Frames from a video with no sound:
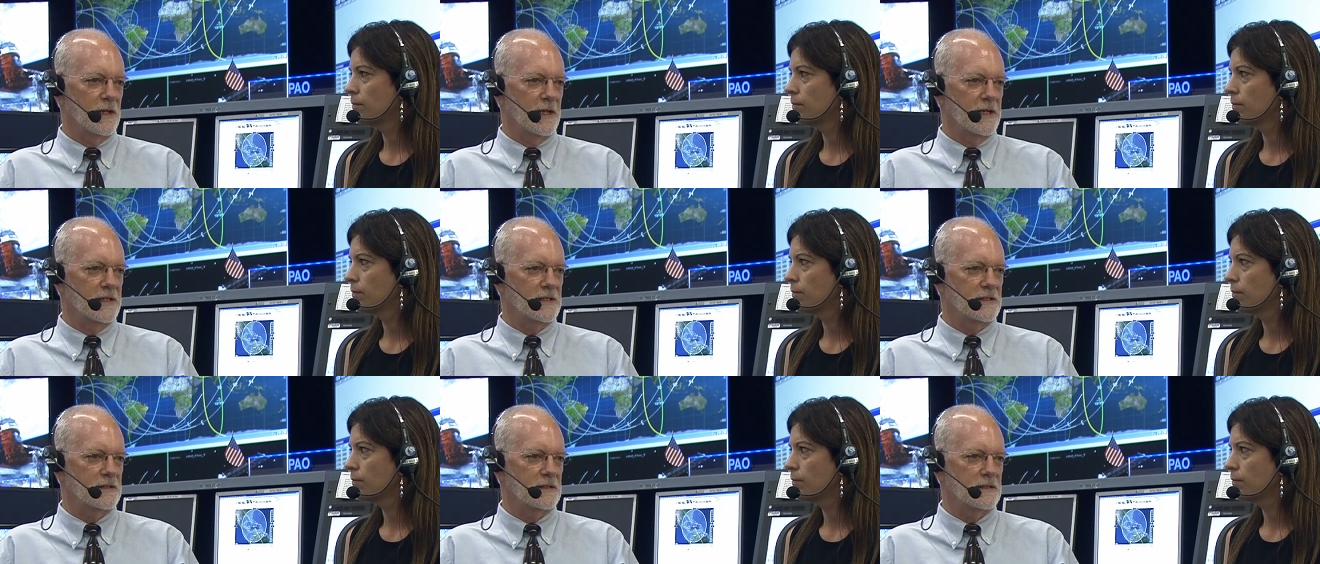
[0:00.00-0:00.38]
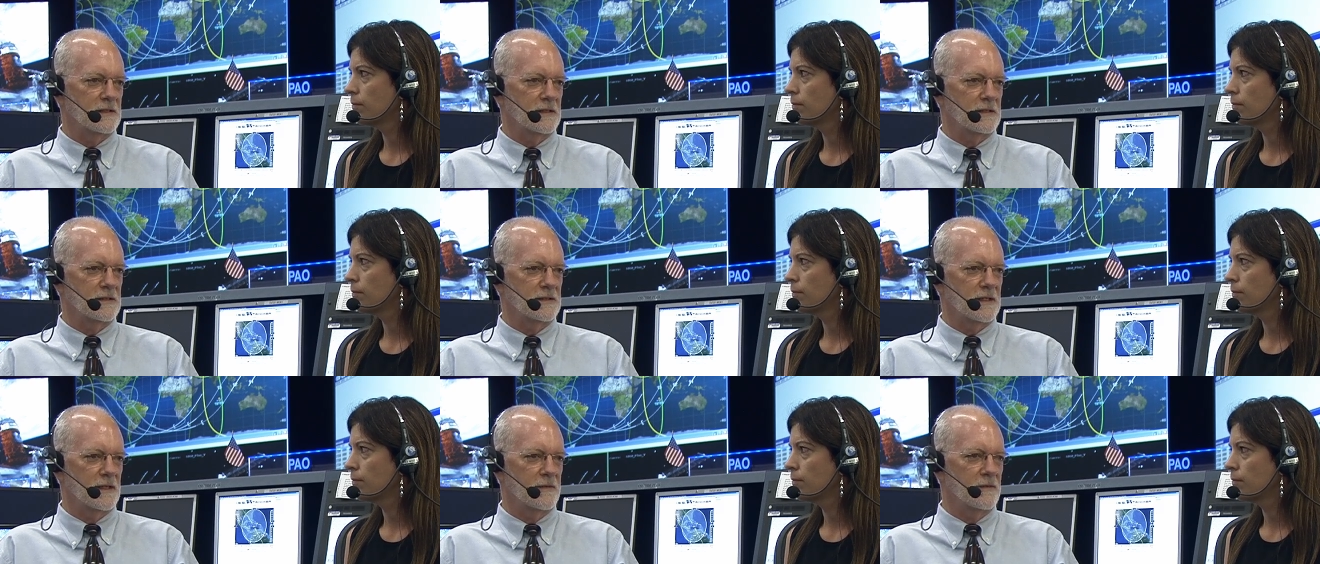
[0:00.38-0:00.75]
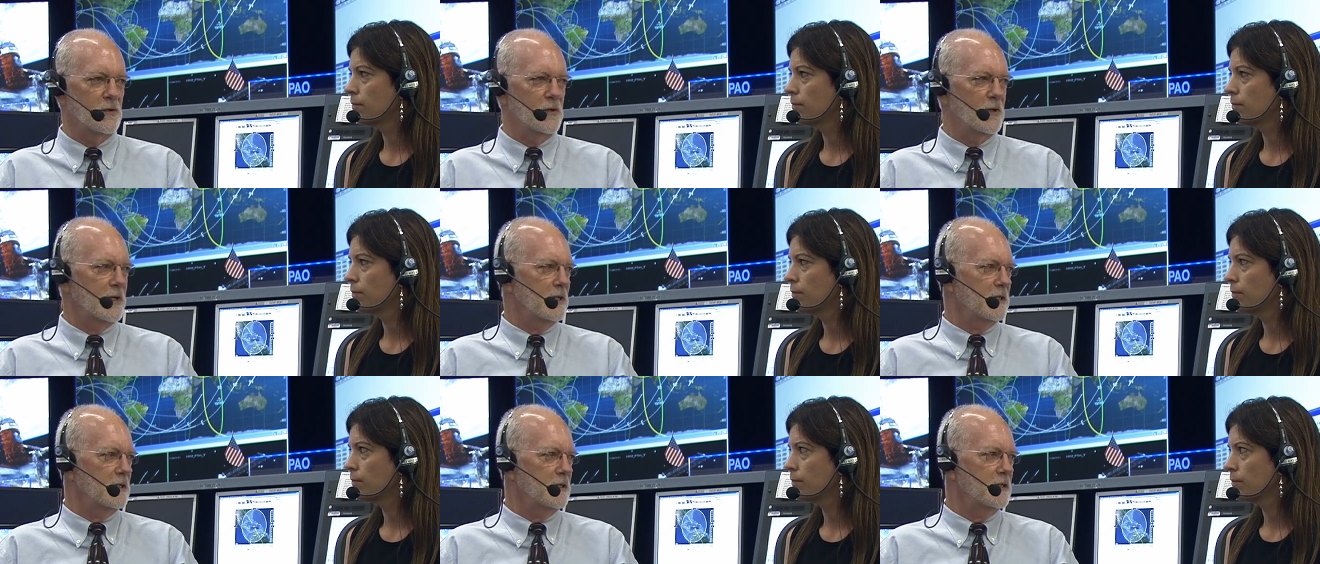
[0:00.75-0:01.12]
Speaker 1: last uh, seven
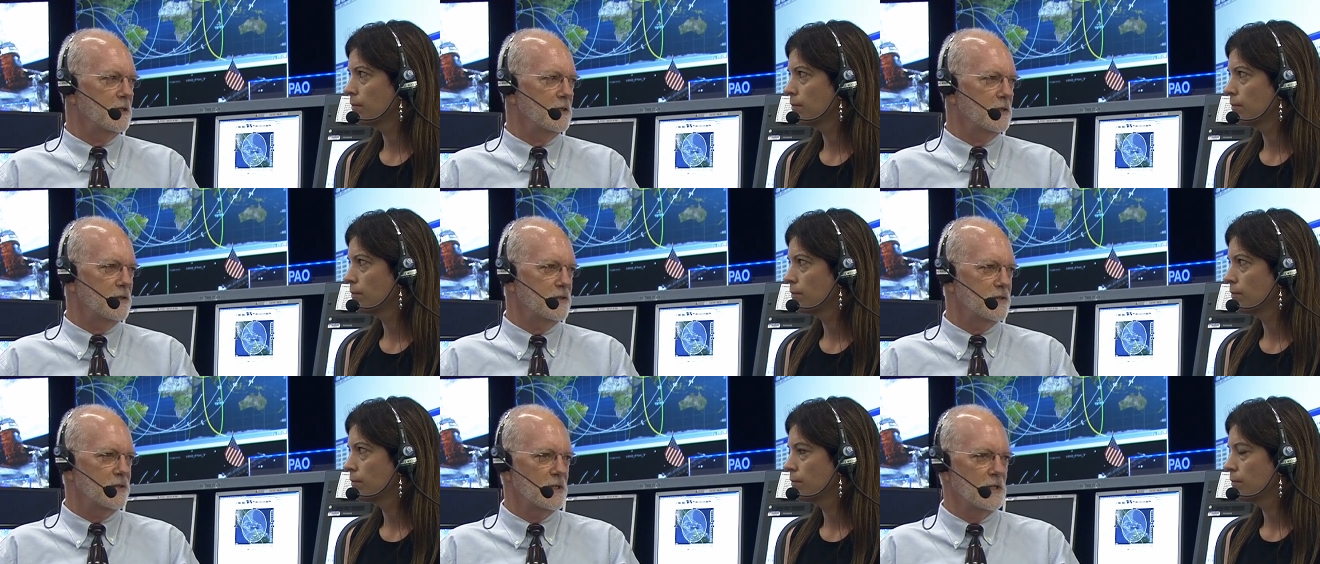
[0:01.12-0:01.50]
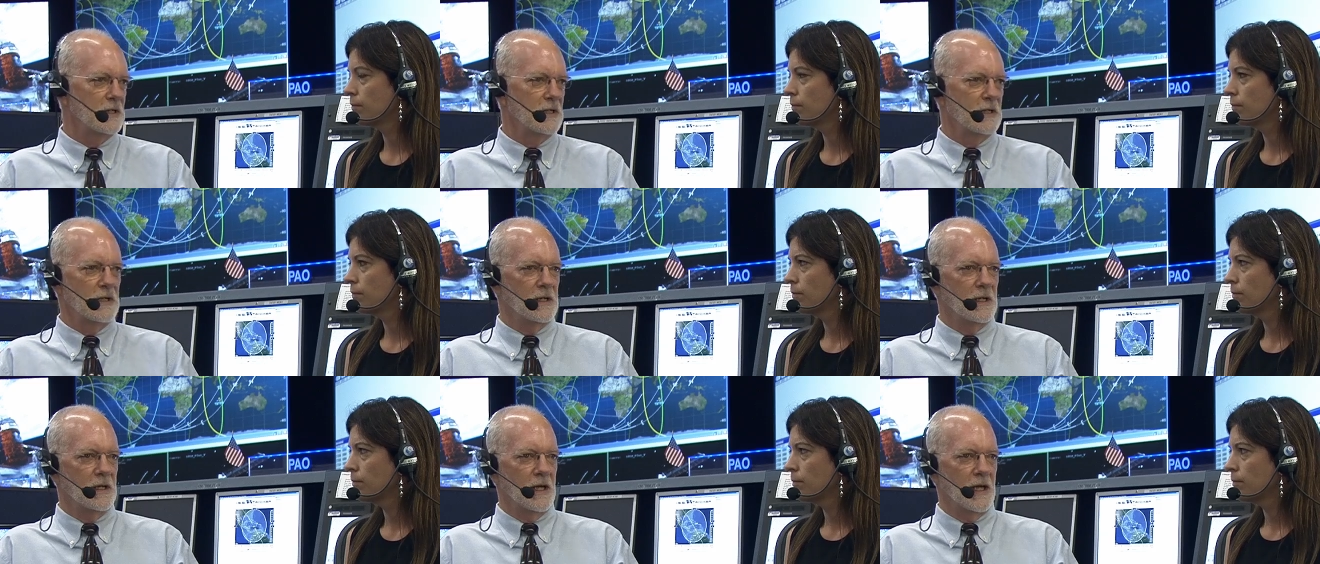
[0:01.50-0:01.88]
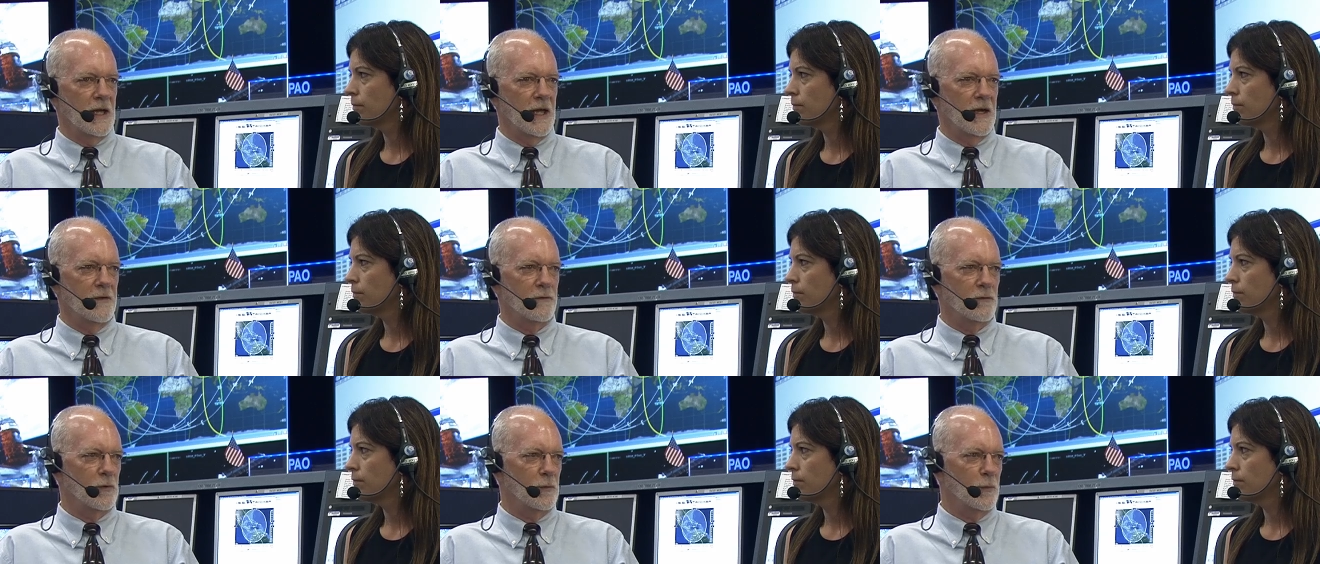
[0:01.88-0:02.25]
or eight years,
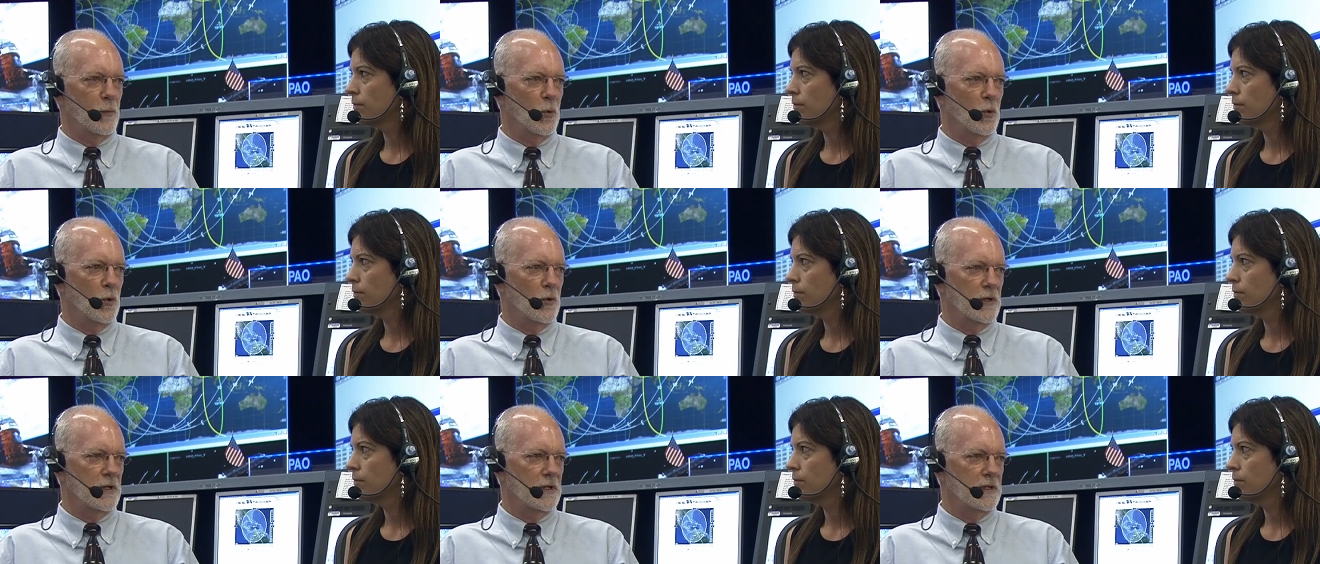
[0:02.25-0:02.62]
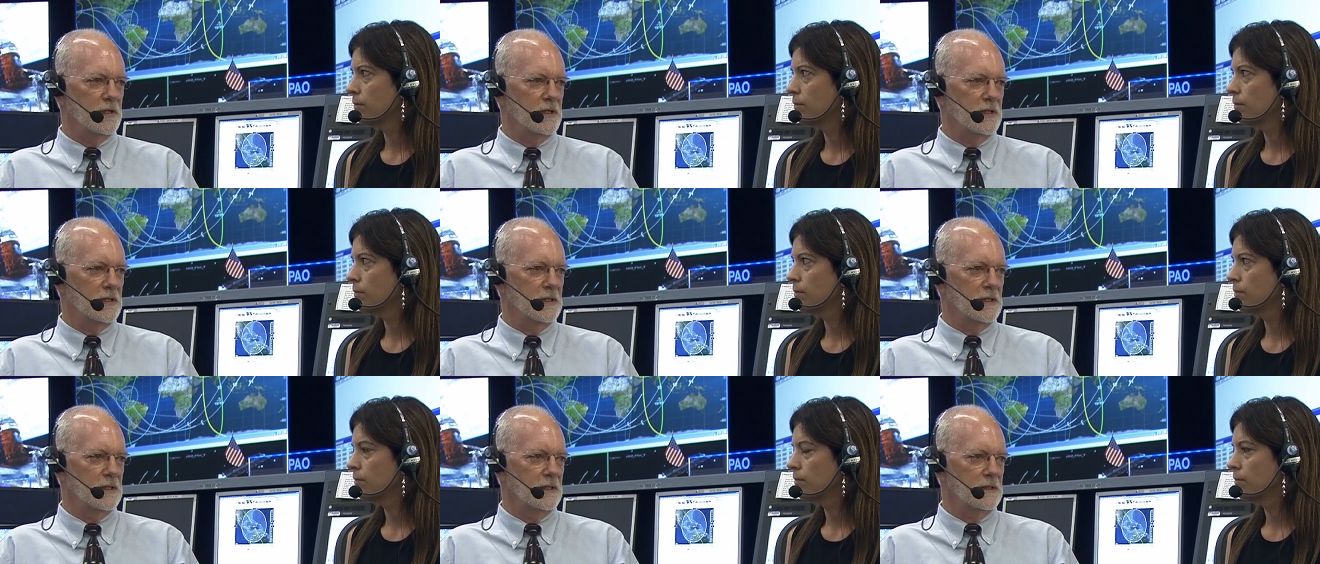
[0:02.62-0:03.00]
have reported